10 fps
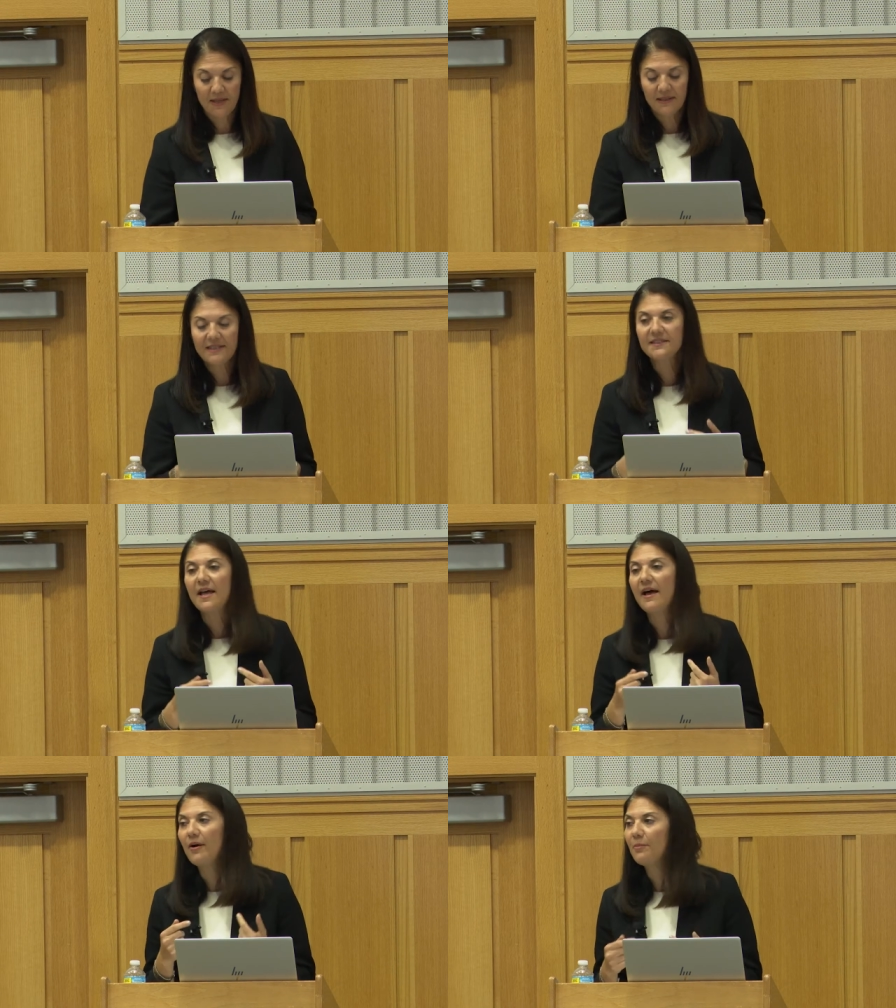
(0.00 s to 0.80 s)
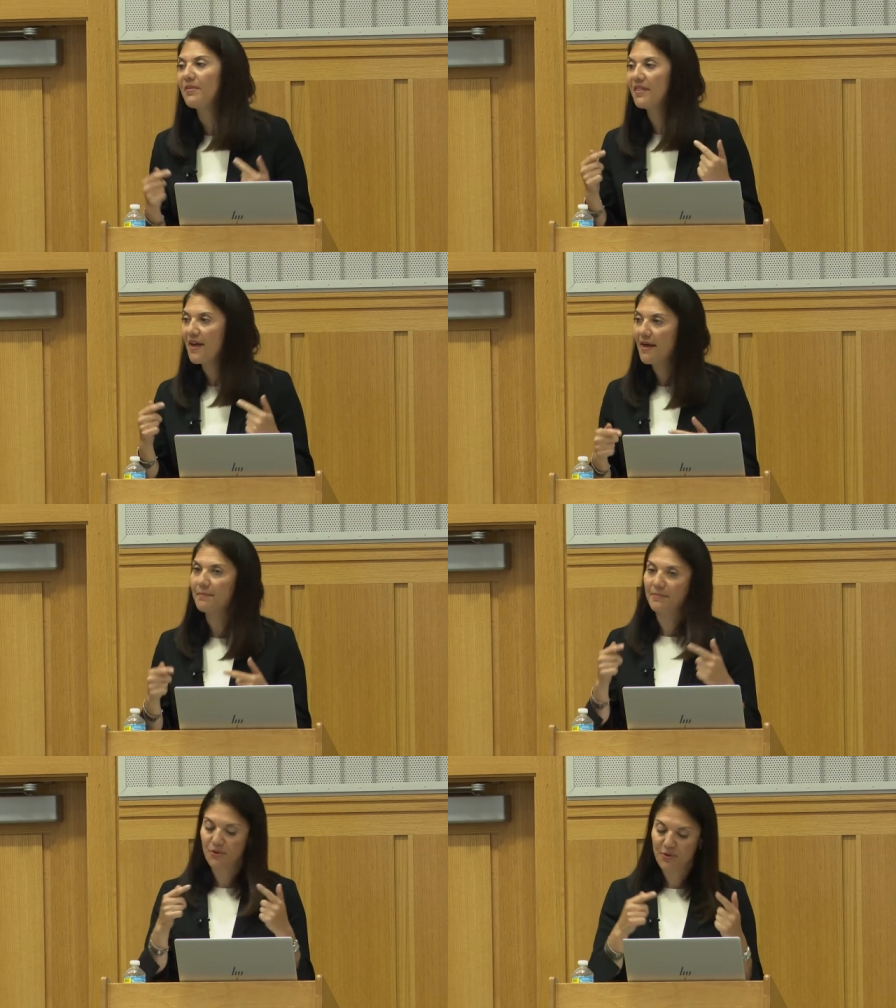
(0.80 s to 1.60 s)
Let's help
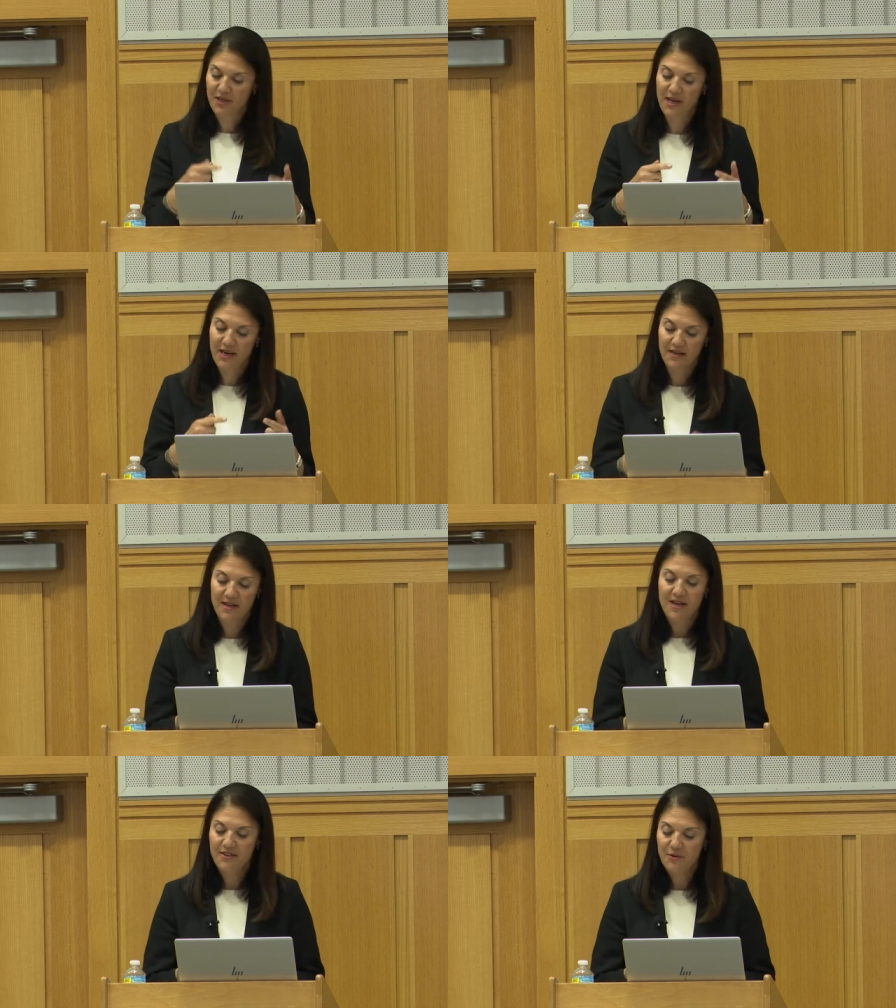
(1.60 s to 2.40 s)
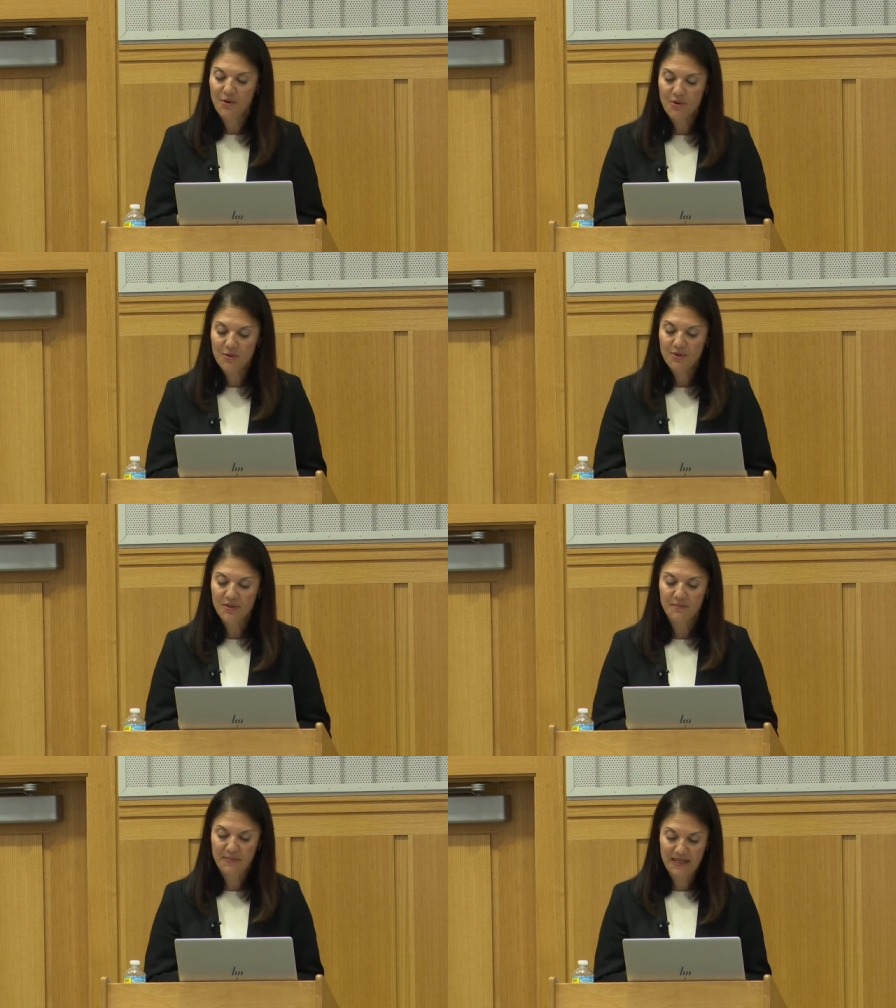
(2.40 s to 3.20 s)
them create their own
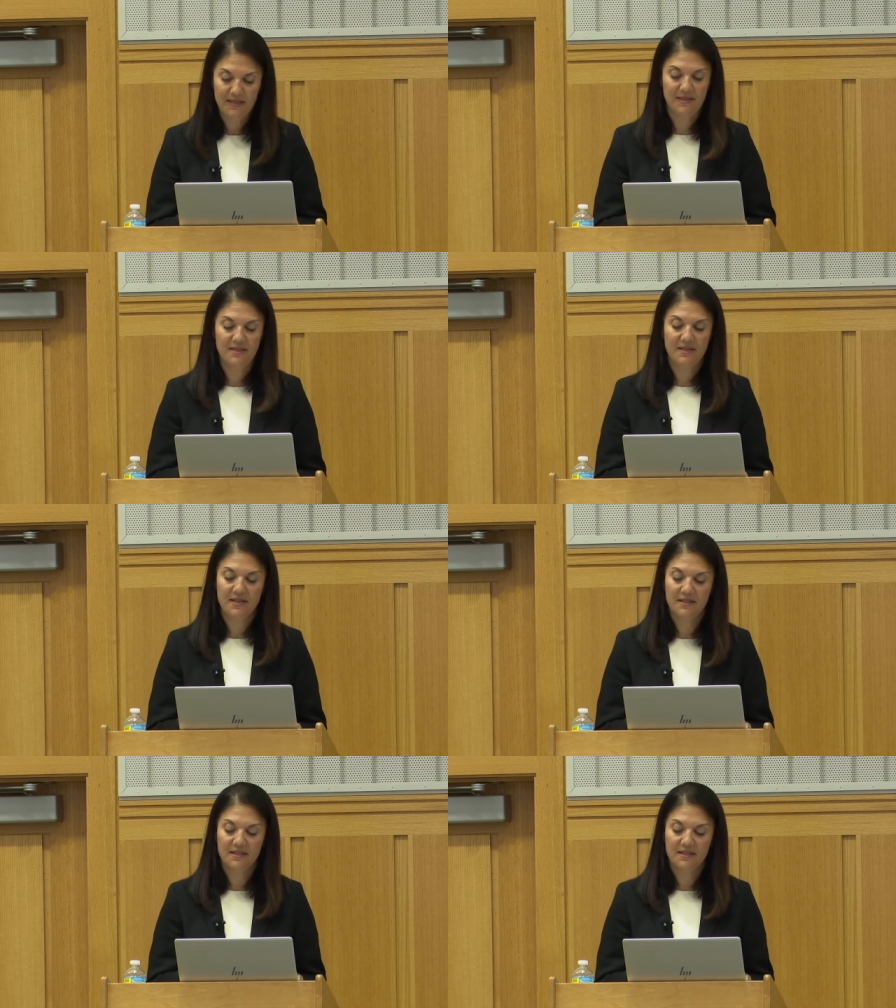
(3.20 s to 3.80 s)
means